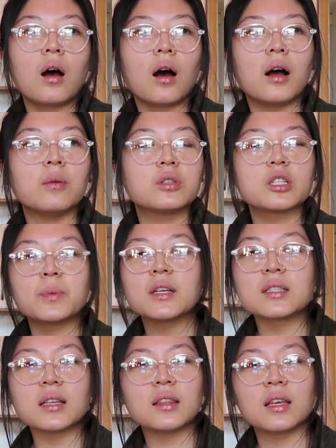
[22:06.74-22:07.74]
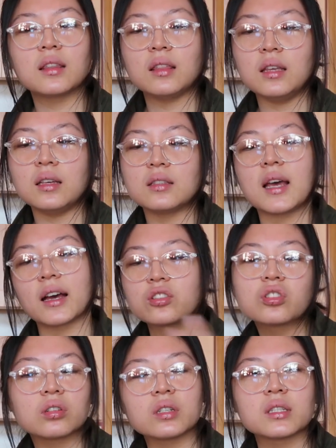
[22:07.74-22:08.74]
Um, just because I think the
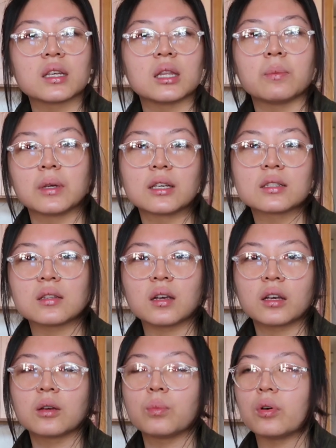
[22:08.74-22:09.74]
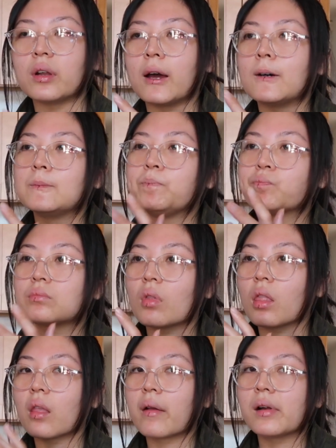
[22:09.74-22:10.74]
texture is like the biggest thing I can point out
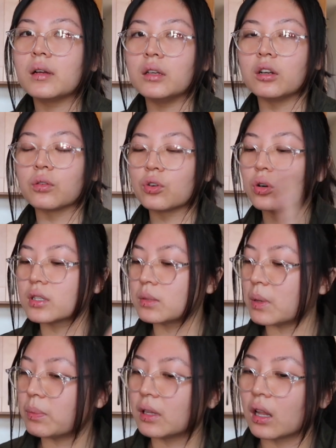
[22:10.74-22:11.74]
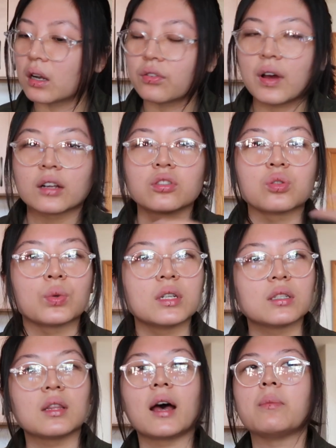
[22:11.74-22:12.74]
you know, of course, maybe a lot of factors went
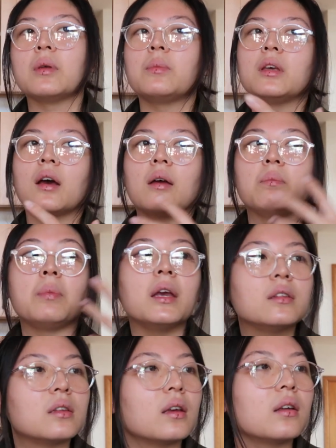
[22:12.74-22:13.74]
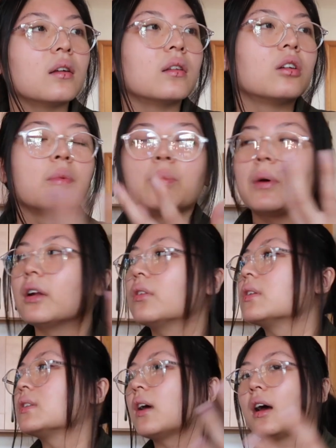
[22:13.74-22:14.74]
into that. Maybe I baked it a little bit
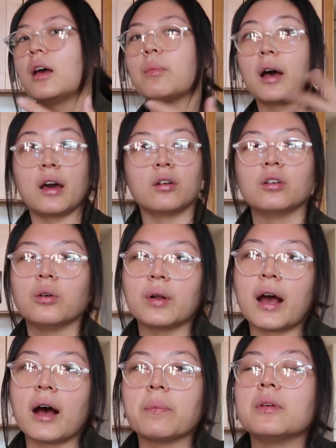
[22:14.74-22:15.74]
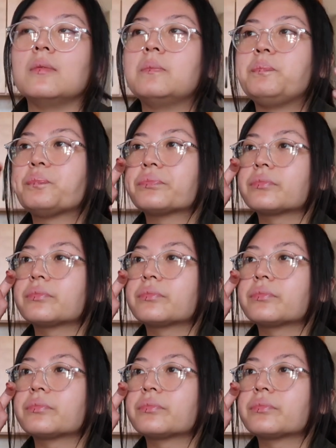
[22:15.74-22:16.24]
better this time. I don't know what happened.